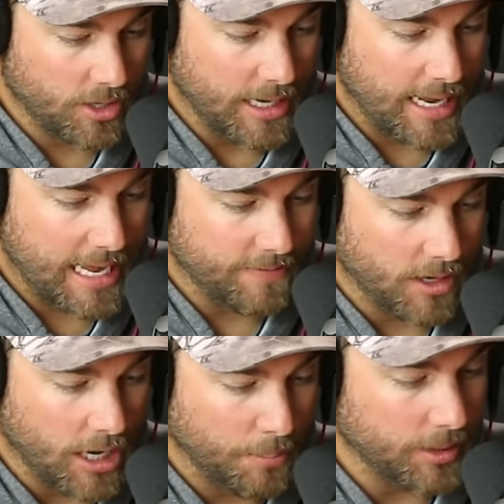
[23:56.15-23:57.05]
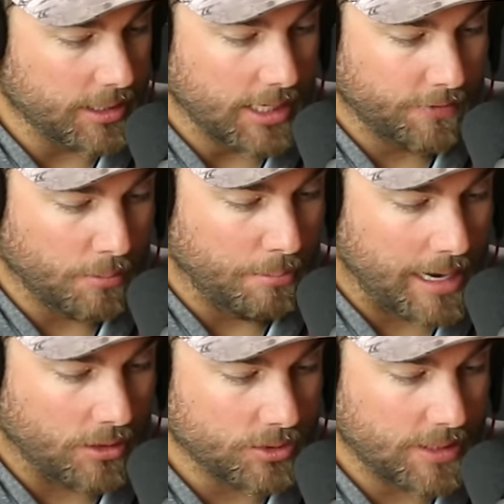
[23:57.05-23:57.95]
going to have a couple of different
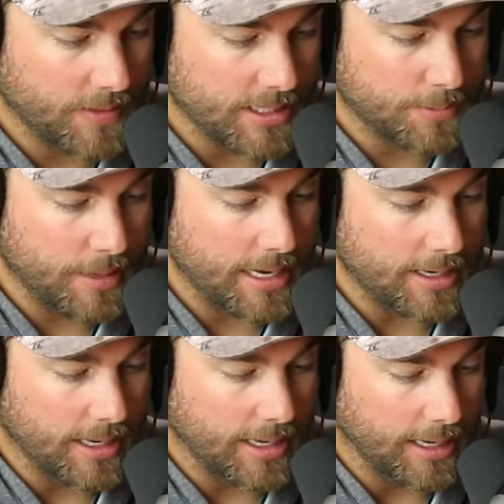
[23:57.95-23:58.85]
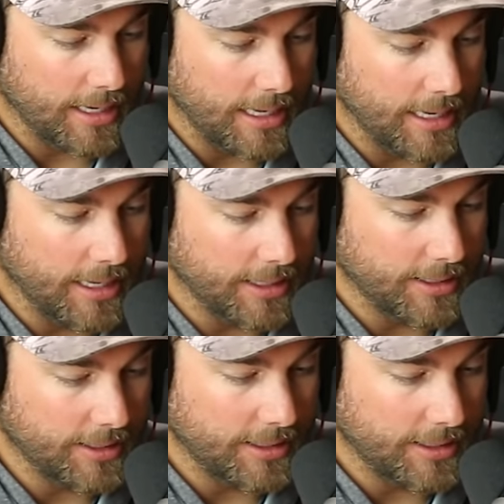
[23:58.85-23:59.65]
models of this bait, a